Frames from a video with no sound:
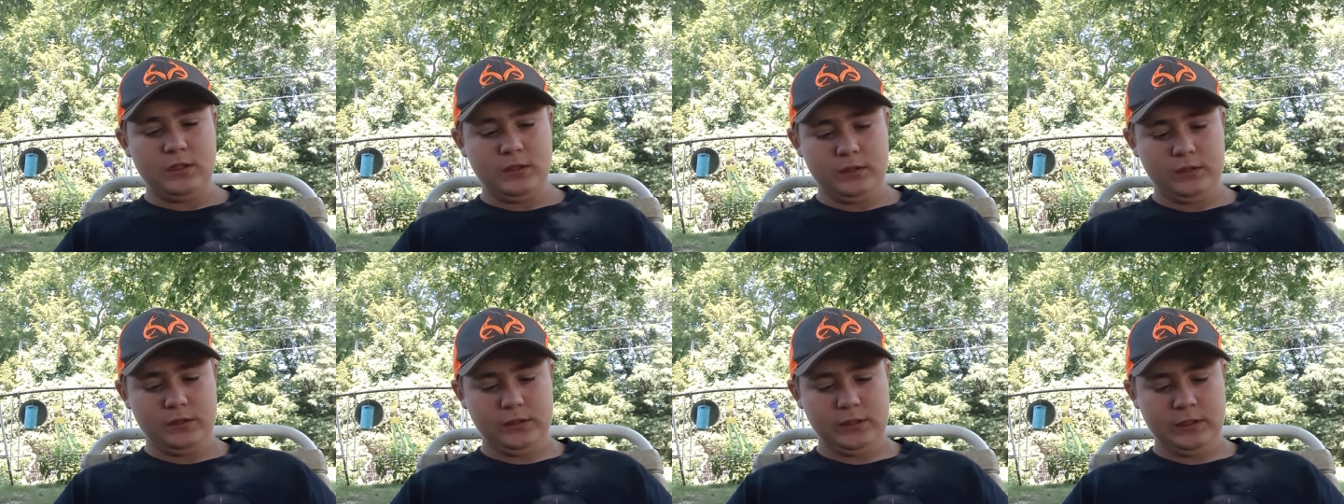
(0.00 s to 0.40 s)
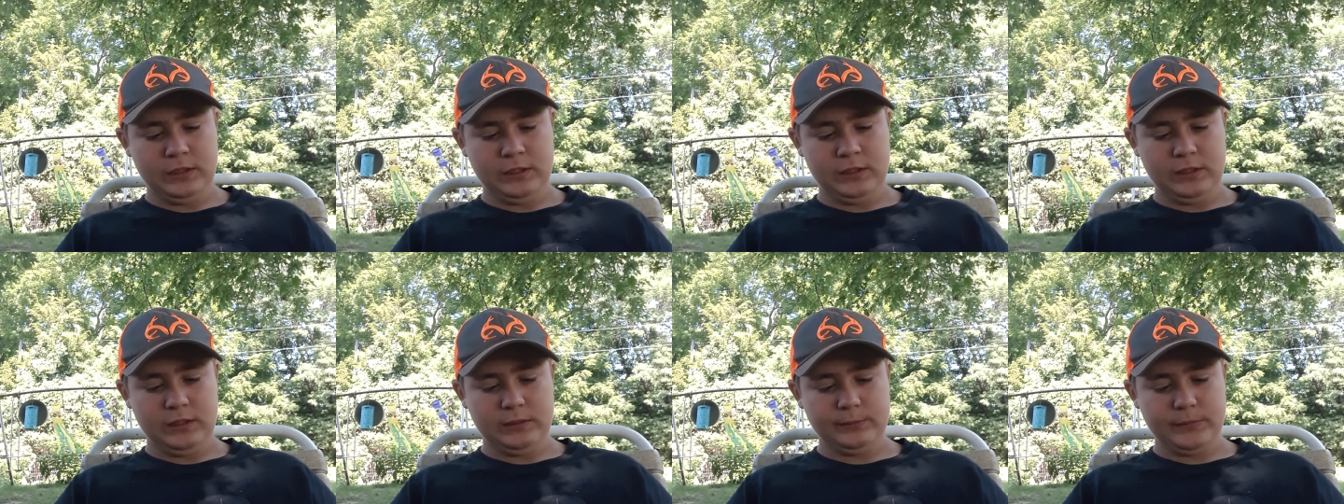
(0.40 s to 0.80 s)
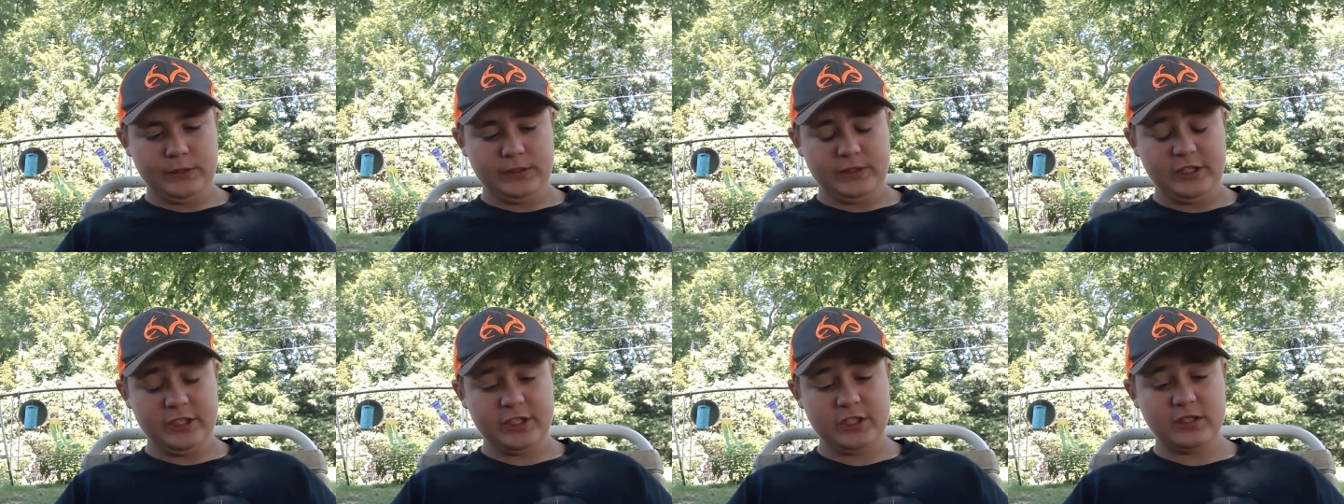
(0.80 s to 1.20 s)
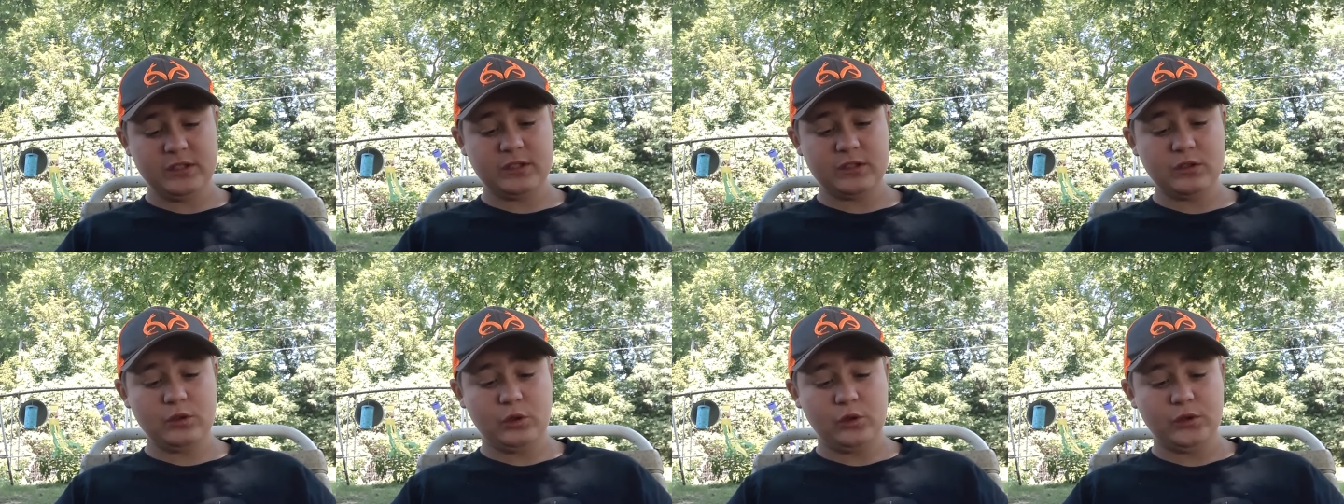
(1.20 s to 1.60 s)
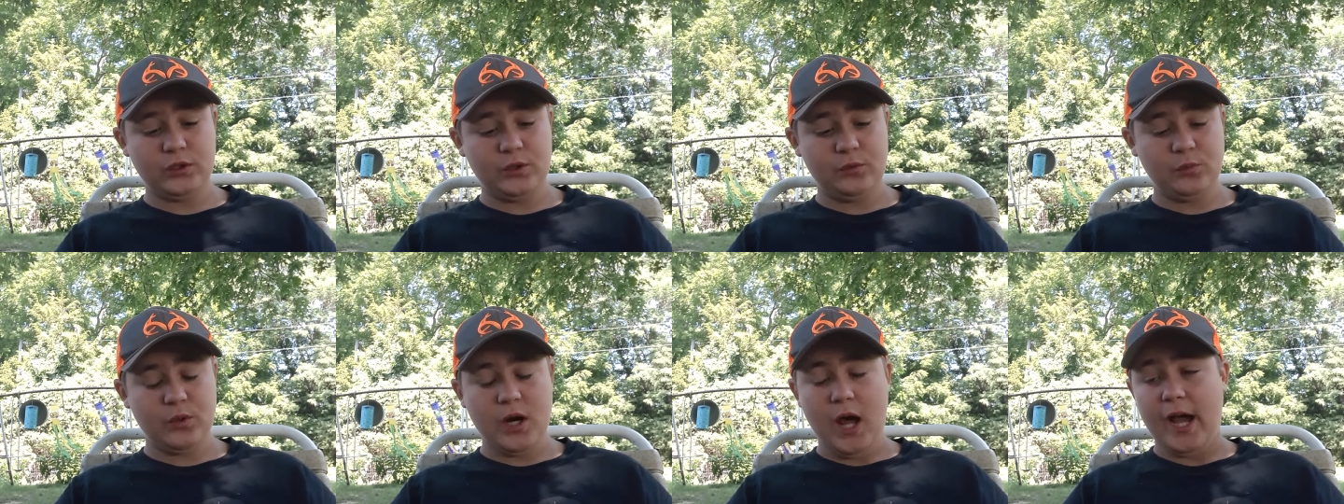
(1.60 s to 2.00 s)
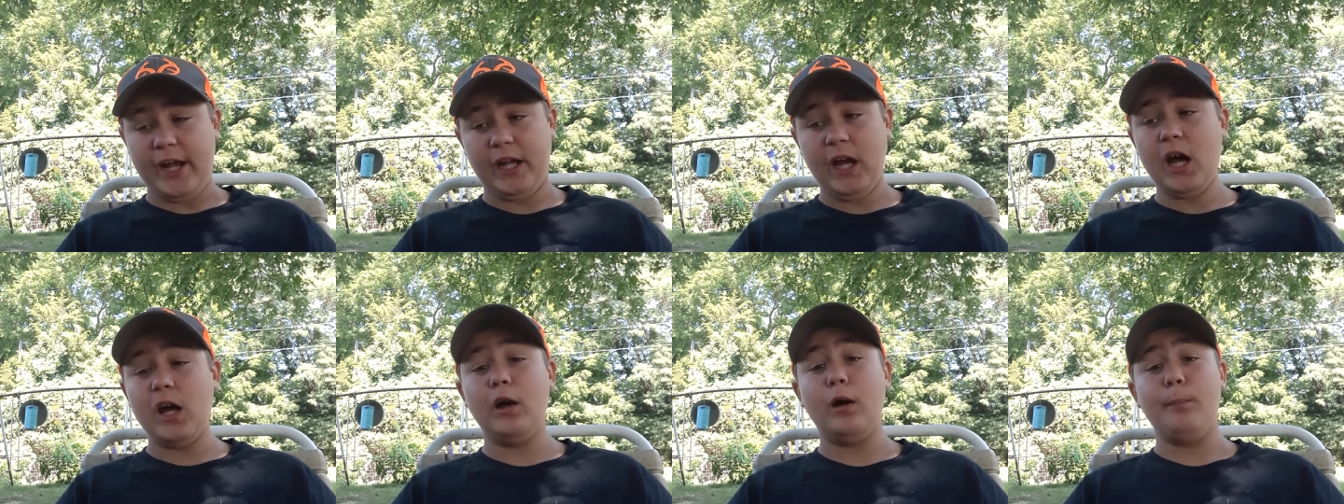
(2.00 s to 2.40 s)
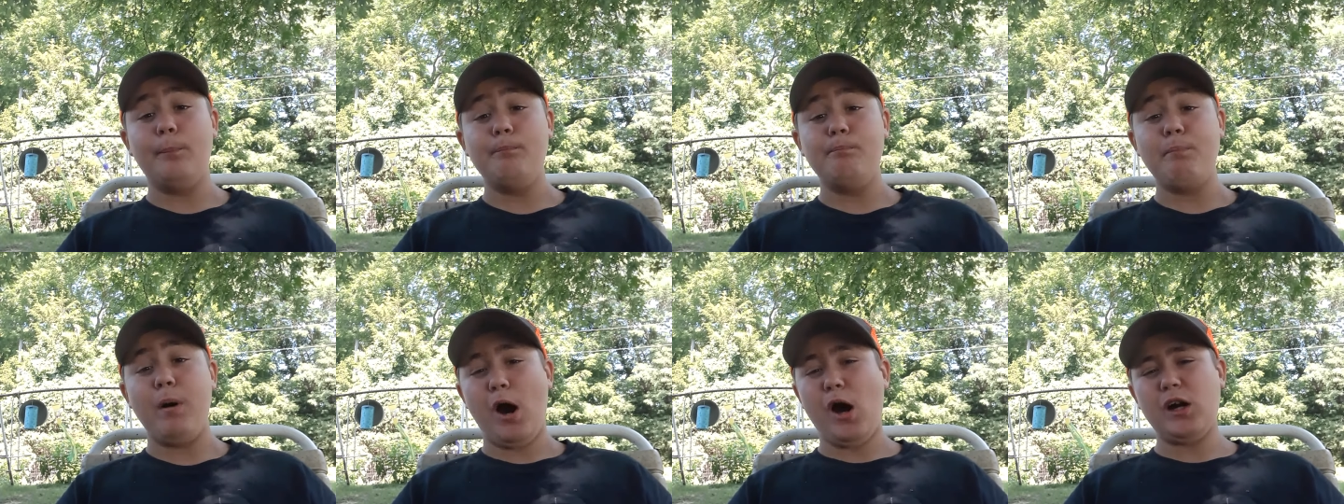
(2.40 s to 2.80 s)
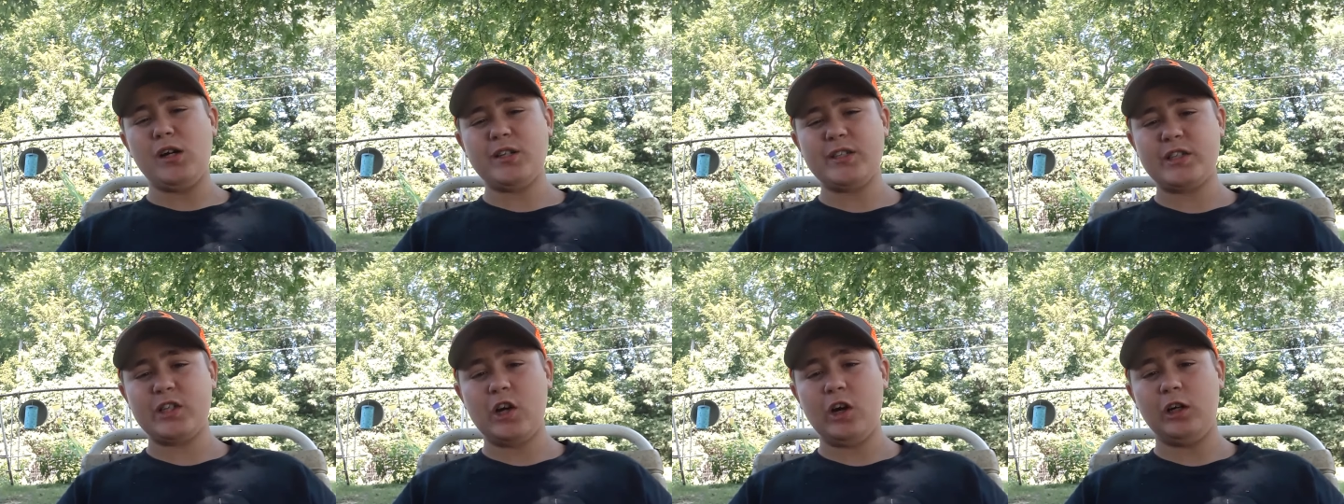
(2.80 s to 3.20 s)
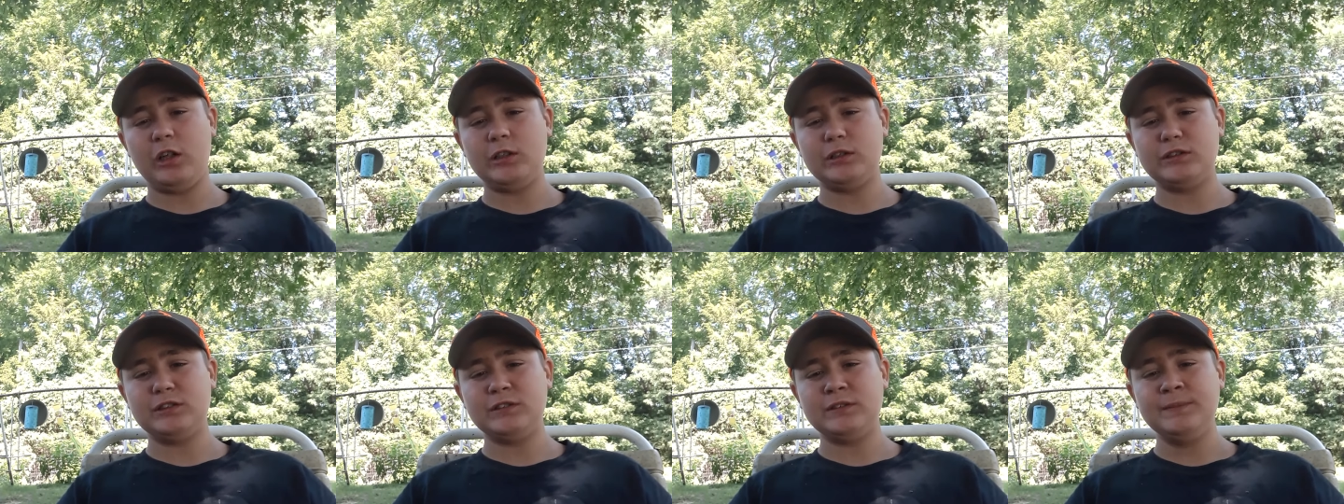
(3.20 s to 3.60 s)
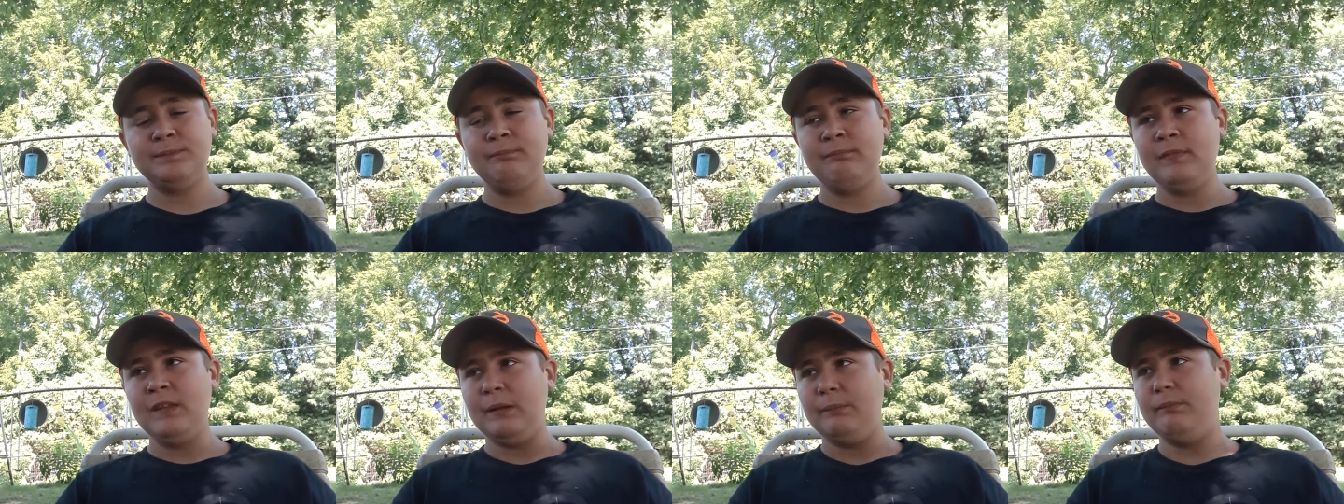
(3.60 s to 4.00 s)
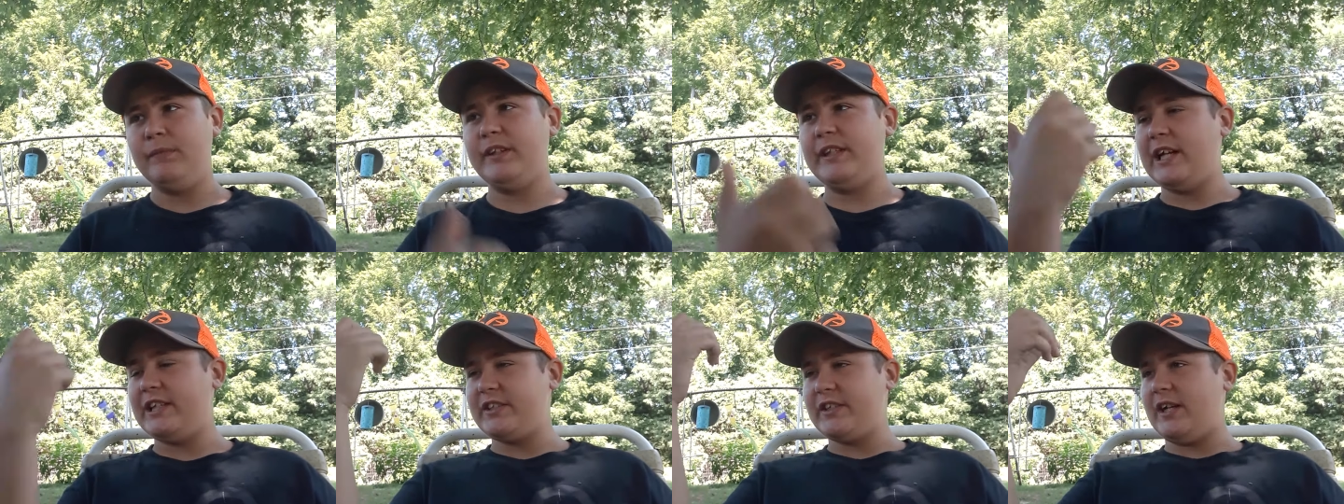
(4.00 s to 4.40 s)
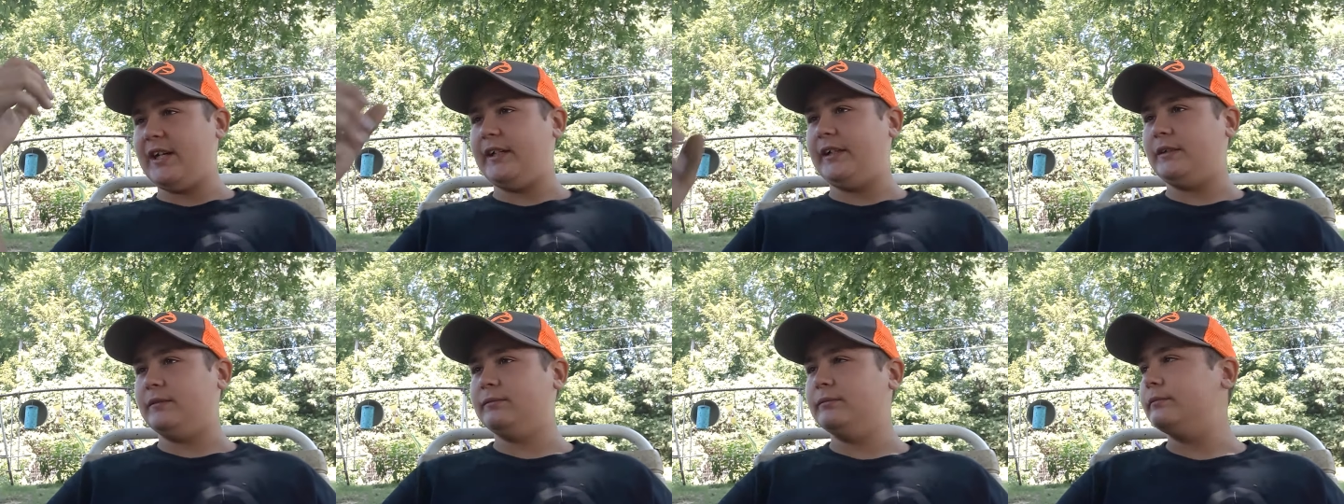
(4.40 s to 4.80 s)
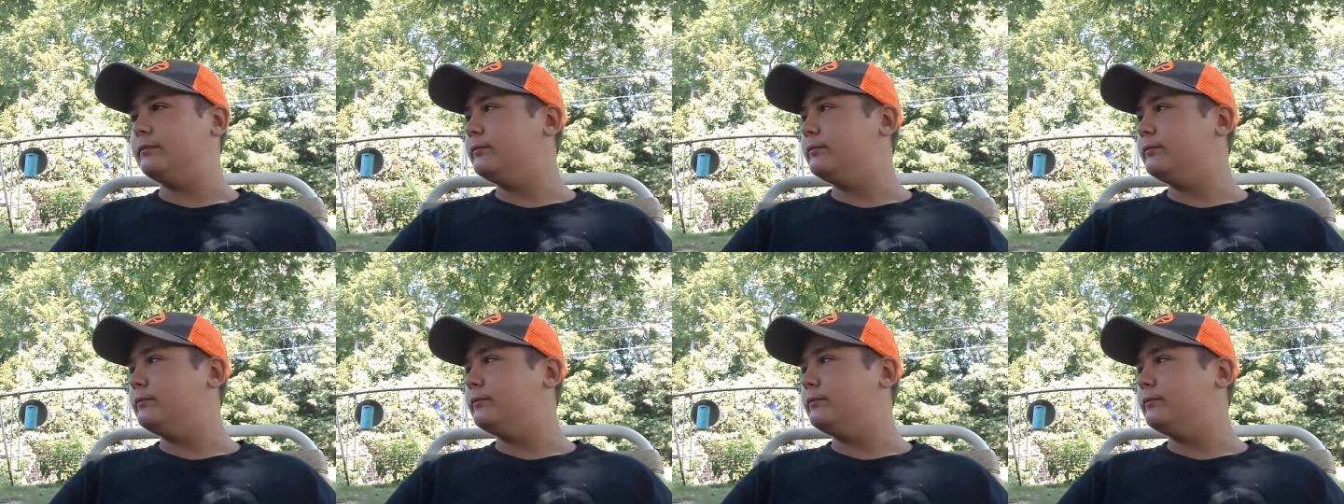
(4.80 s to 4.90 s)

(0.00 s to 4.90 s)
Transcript: Um, and this is the only one. I got a box call, but that's like